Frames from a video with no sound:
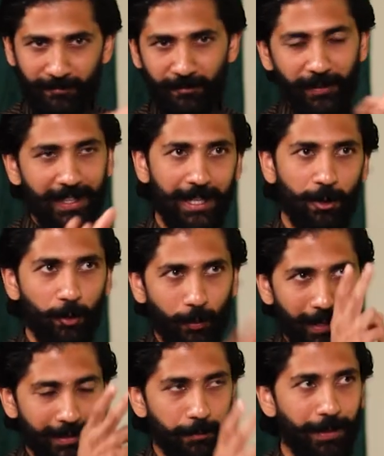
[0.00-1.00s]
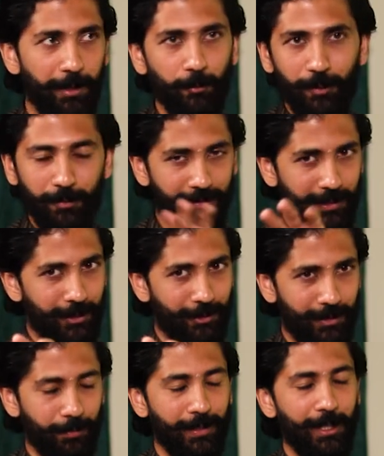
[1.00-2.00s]
figure out where
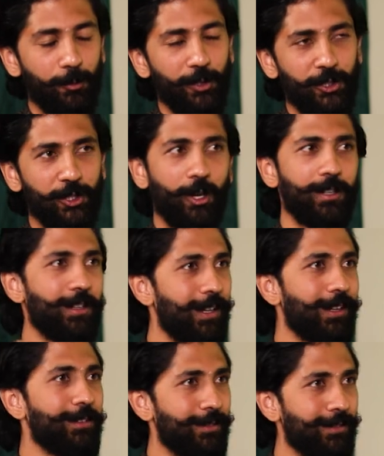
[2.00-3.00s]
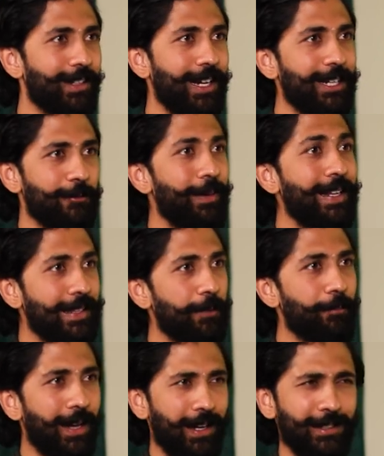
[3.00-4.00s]
the bird was shot and kind of bring
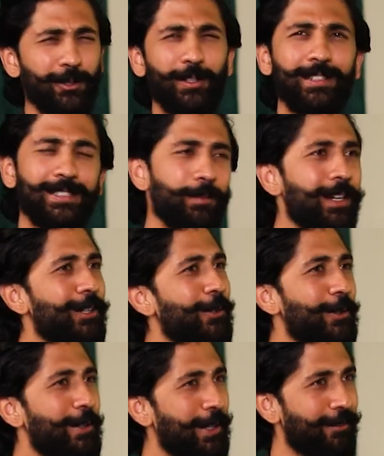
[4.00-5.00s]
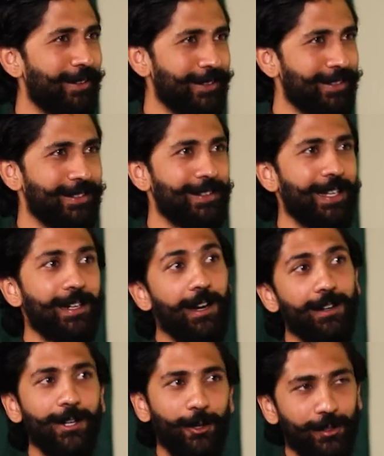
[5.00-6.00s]
them back. So they're similar to retrievers. They're nice.
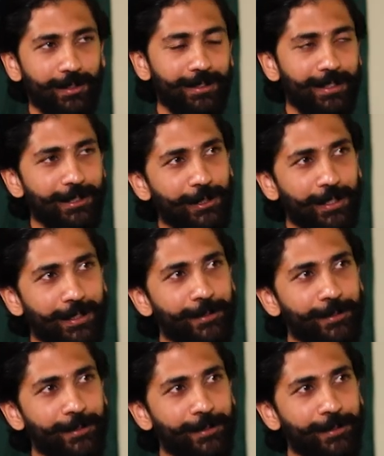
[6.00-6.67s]
Gun dogs, essentially.